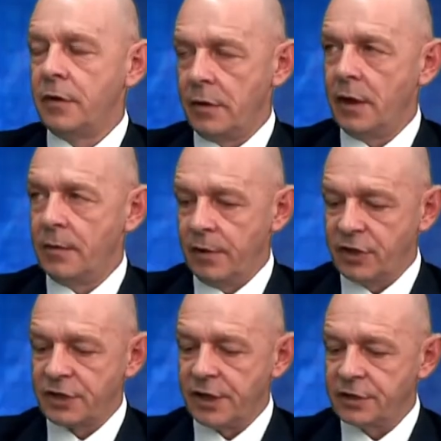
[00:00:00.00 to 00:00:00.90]

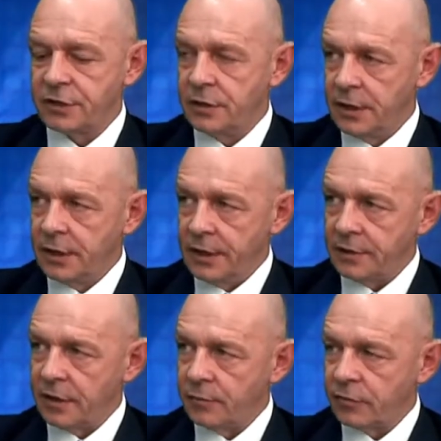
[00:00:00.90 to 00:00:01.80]
legislation in
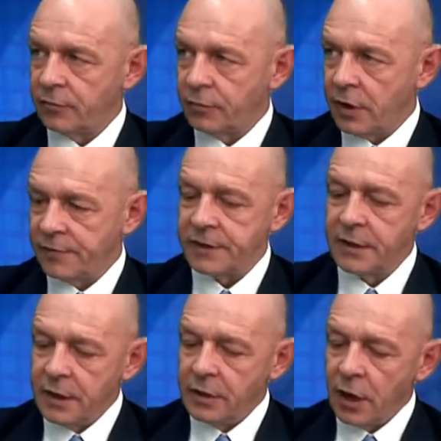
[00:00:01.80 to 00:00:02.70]
terms of privacy,
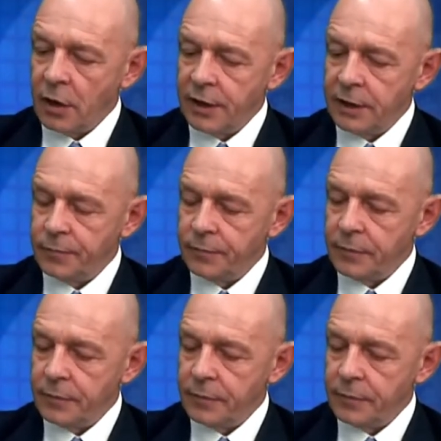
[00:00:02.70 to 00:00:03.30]
not only